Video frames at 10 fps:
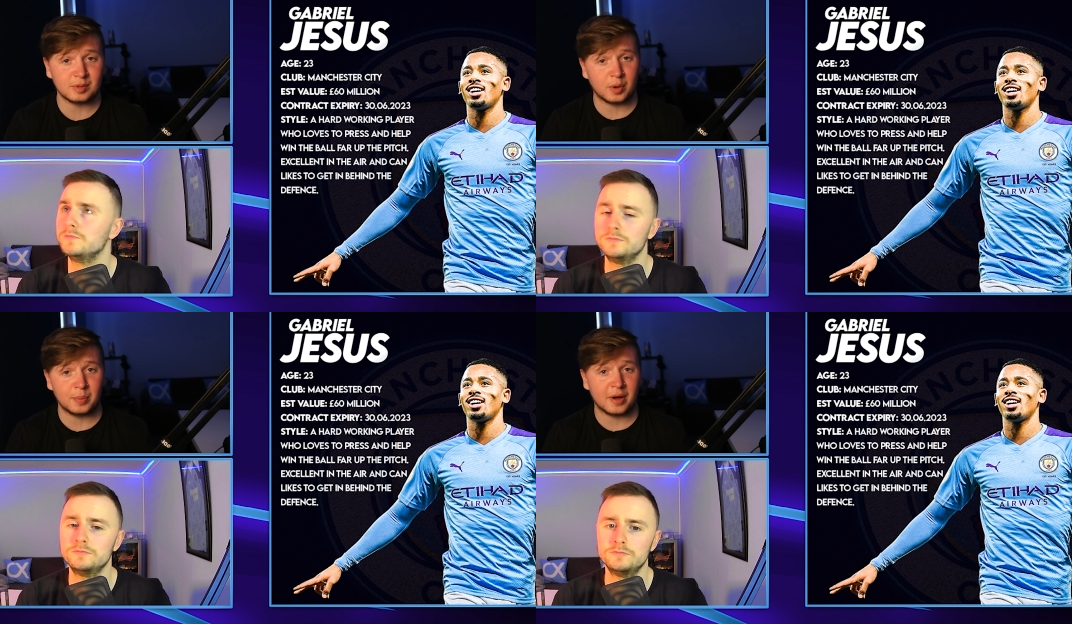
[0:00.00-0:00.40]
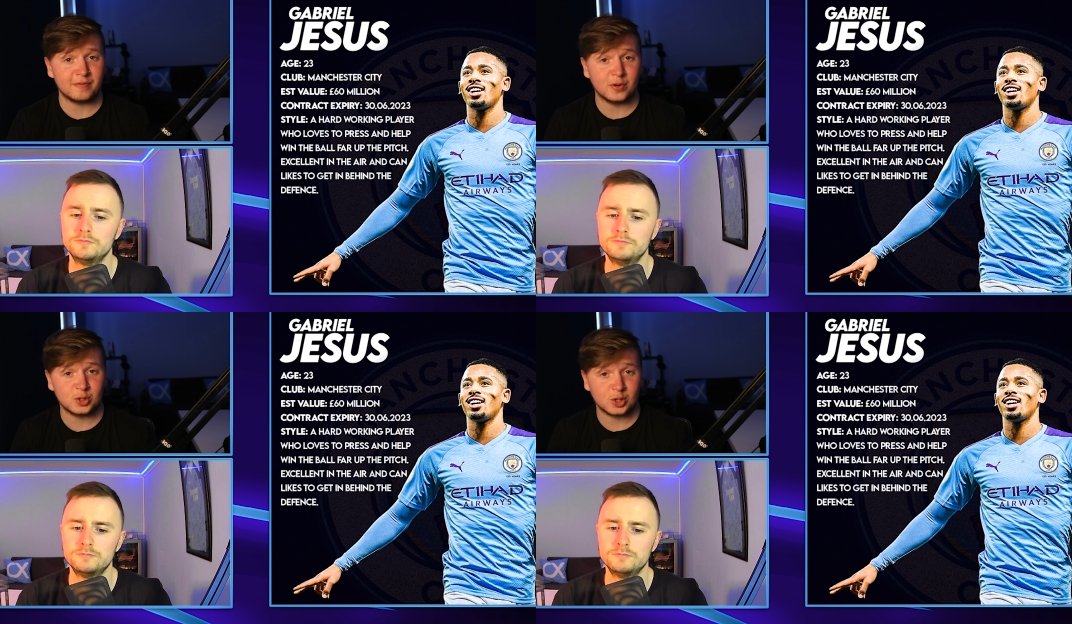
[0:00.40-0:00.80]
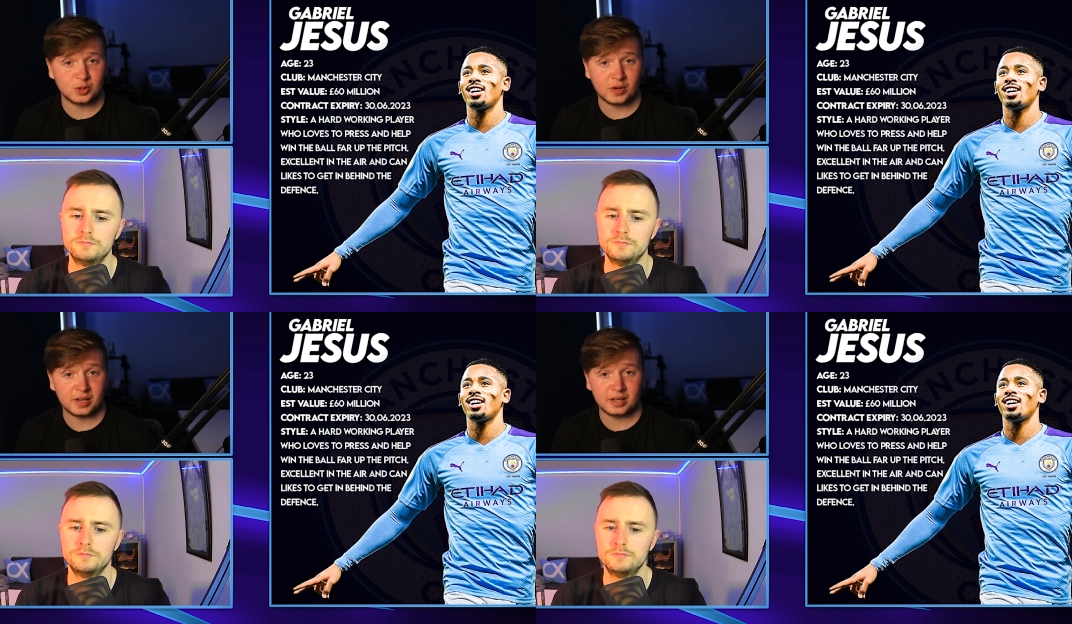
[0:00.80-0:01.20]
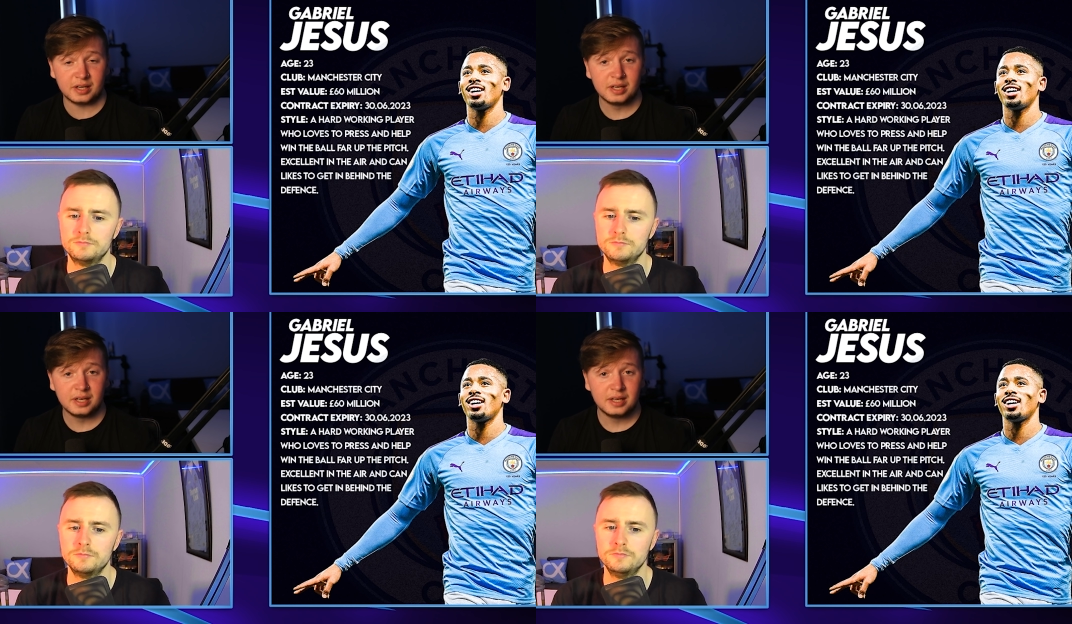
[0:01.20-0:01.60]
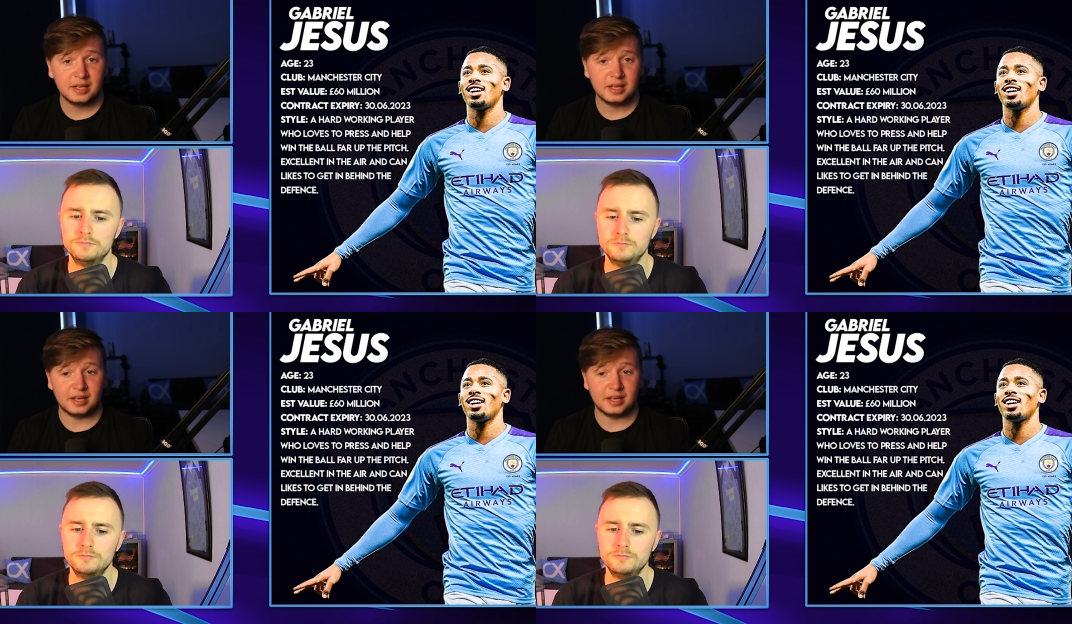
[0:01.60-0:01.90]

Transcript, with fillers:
Speaker 1: He's going to want to be our first choice striker. Mm.